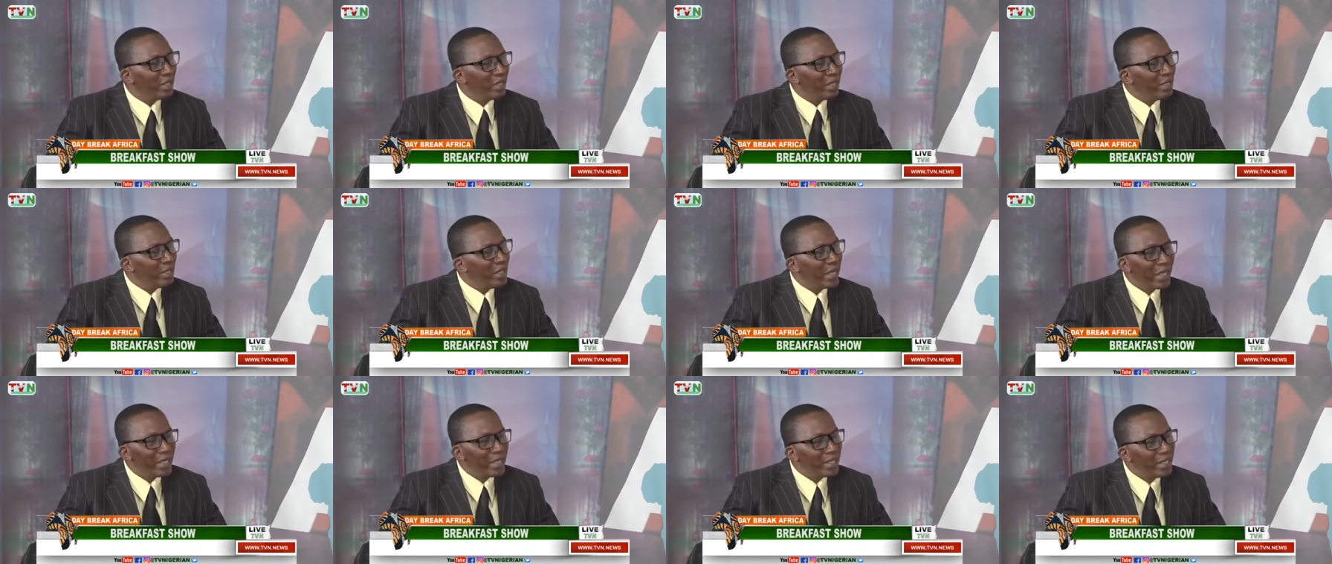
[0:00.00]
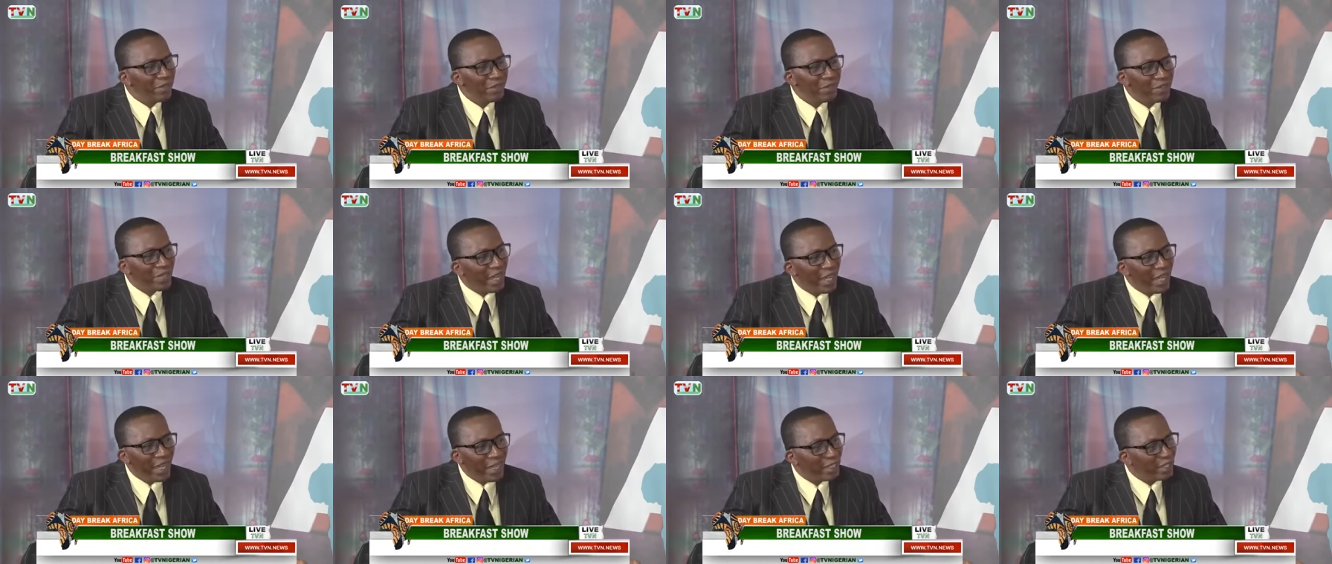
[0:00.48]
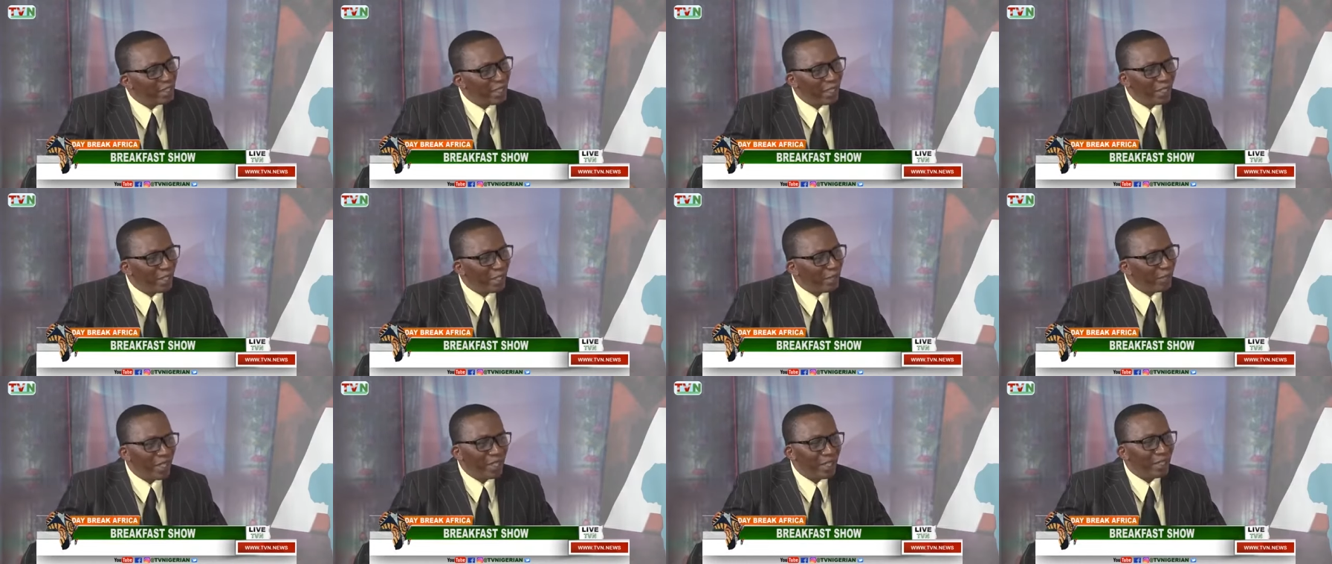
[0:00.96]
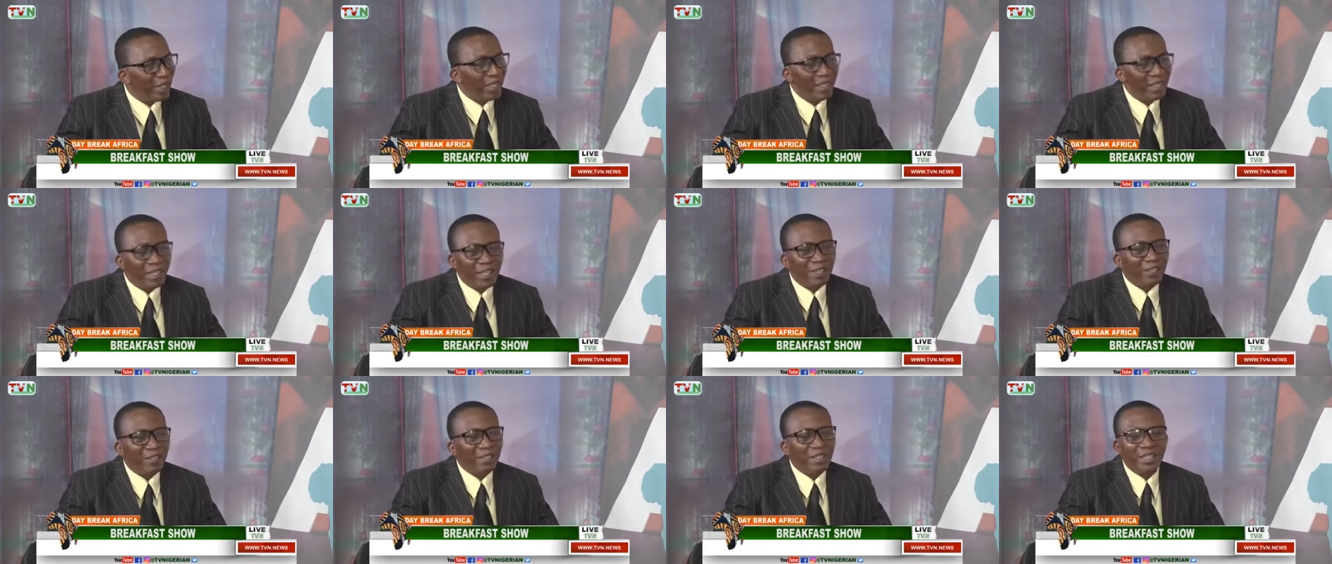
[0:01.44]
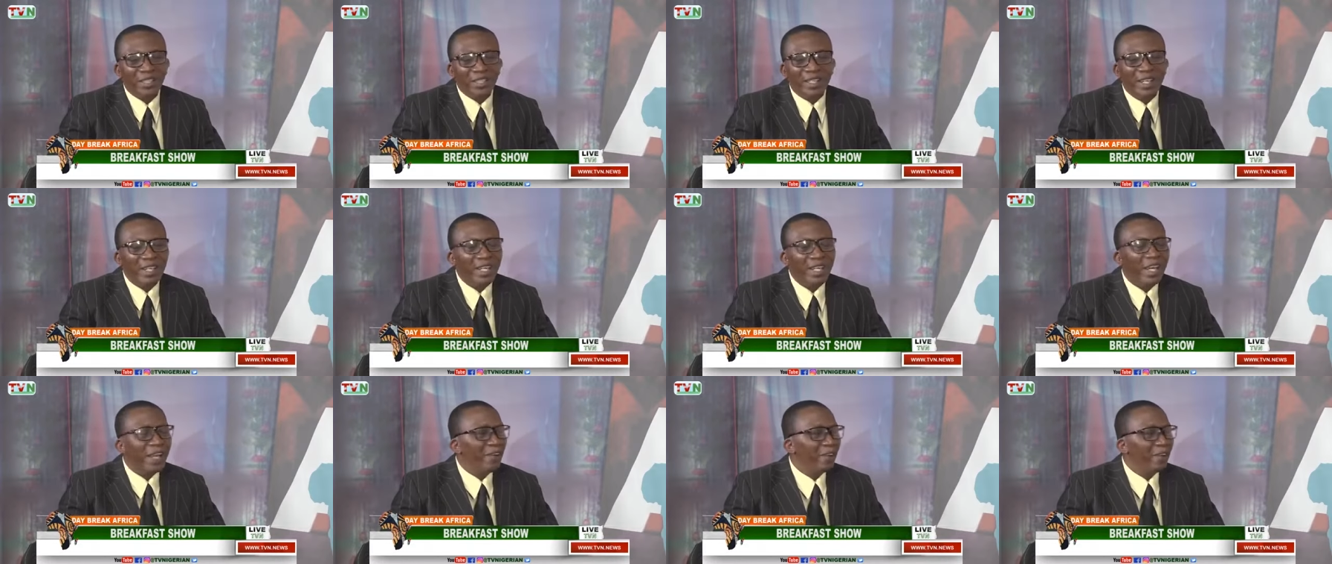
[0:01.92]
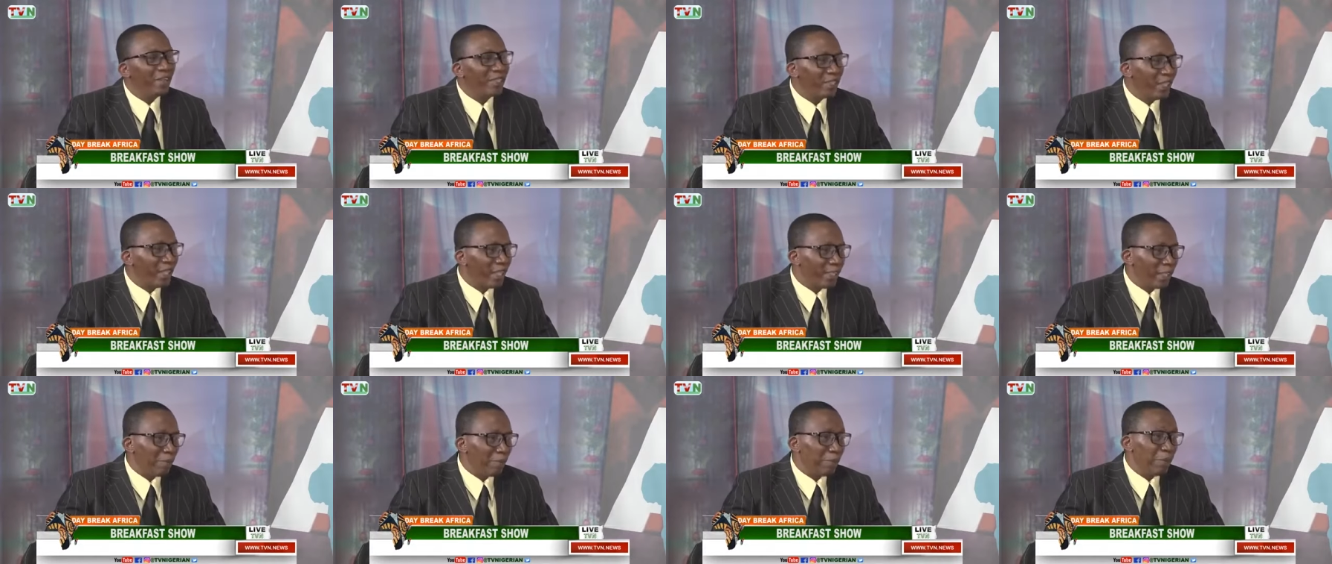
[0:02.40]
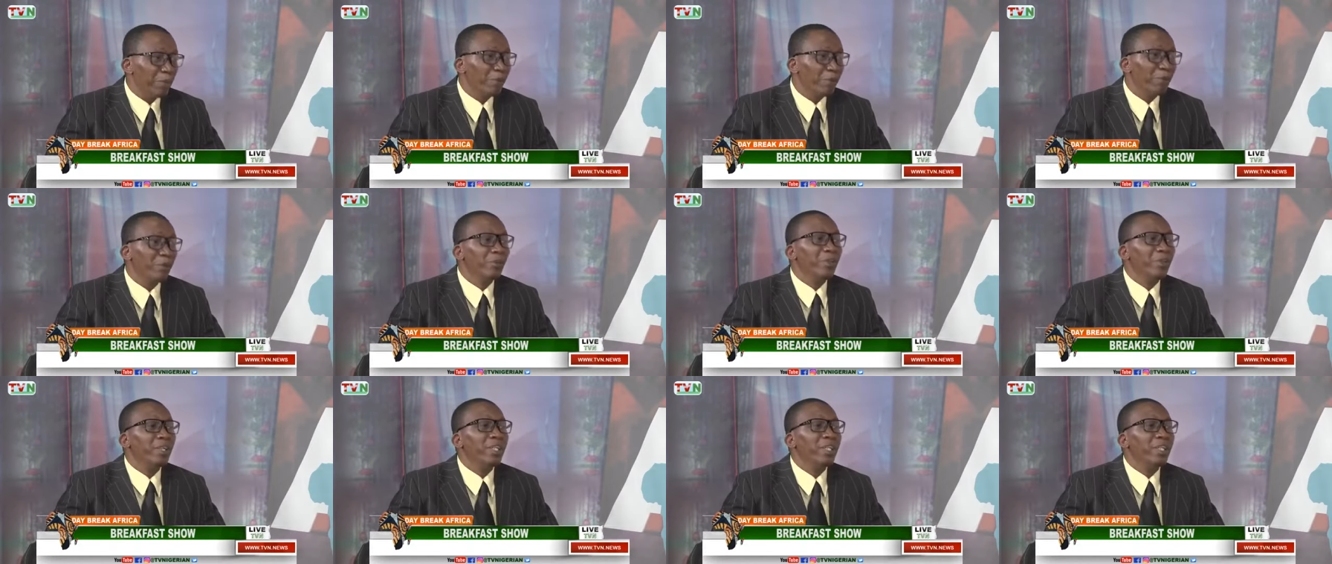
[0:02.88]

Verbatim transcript: negative sides and then, and, and then on the hilarious side that people right.